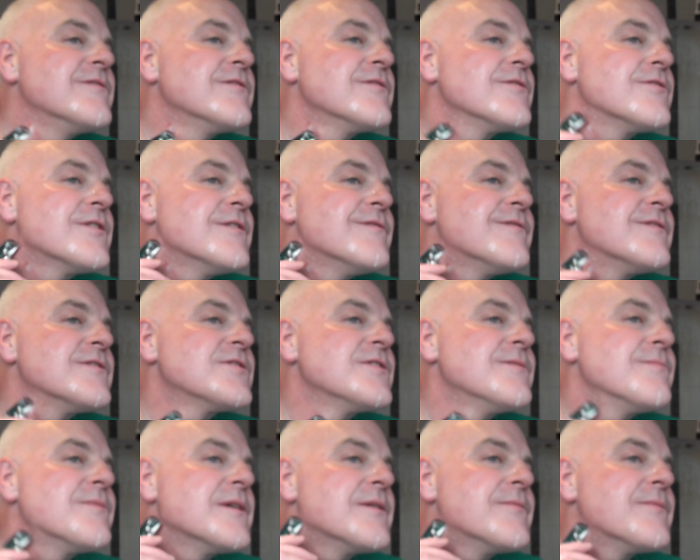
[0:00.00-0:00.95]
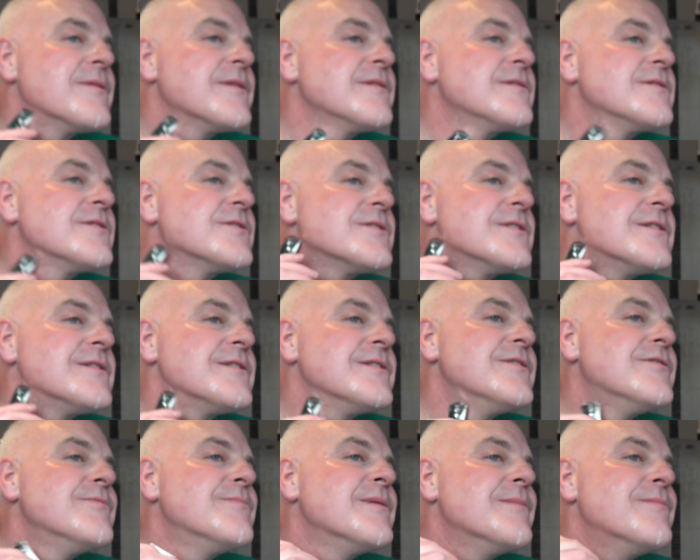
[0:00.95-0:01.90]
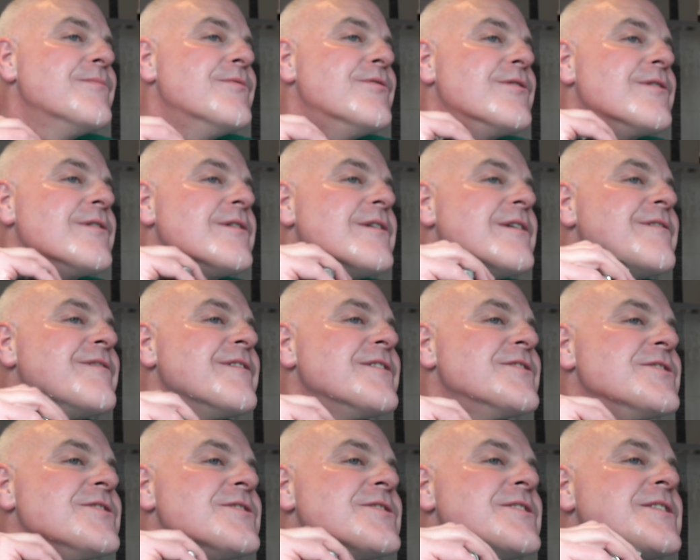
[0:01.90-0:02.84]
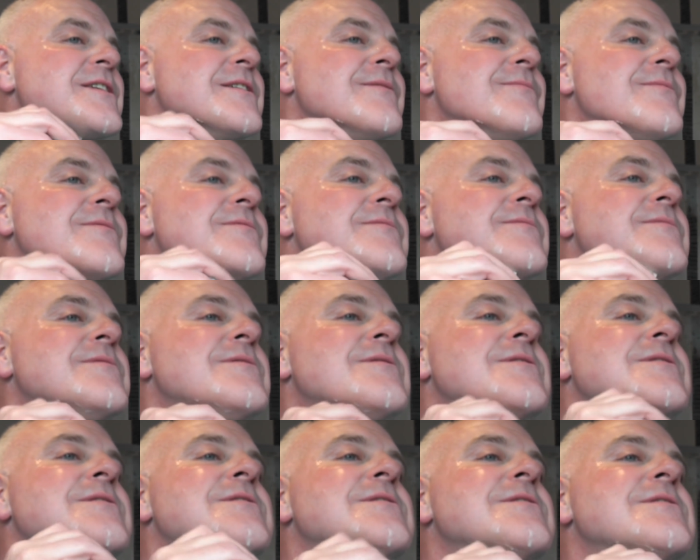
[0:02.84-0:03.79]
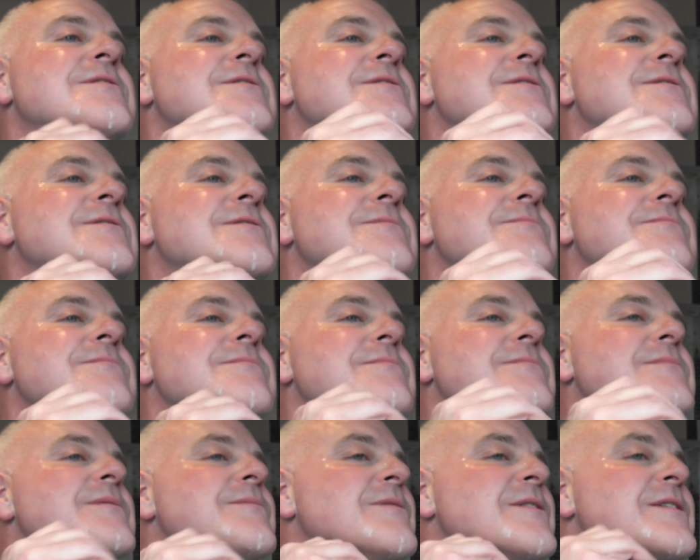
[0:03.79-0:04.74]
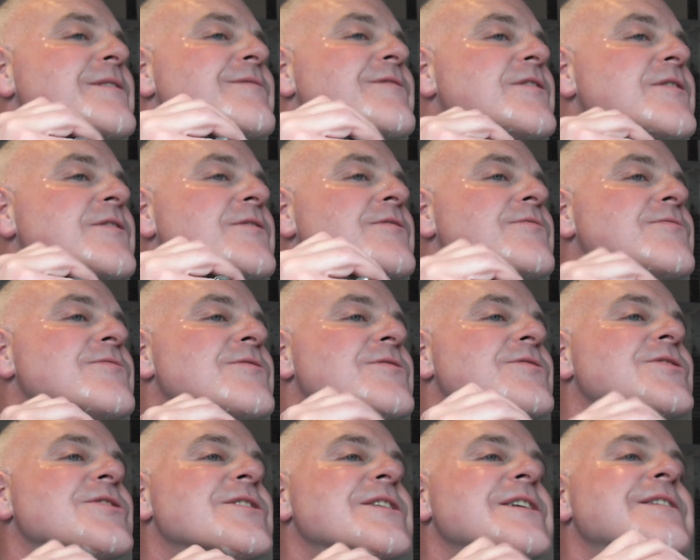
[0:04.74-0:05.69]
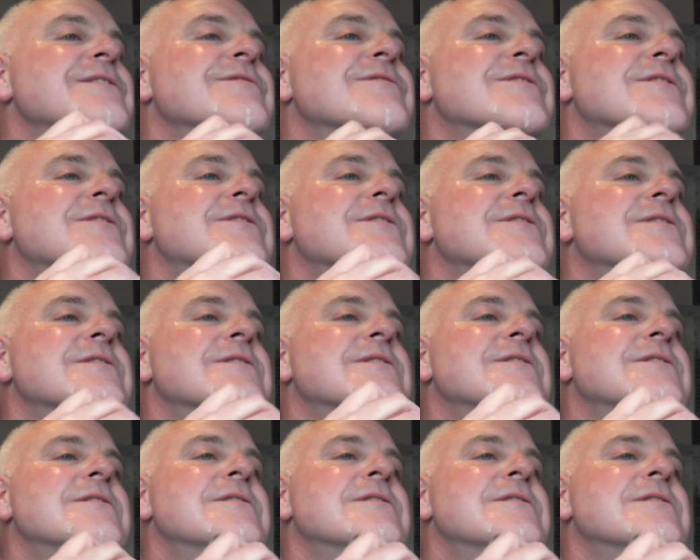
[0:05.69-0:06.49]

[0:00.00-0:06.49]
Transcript: if you're looking for something with just a little bit more efficiency that will maybe give you a closer shave or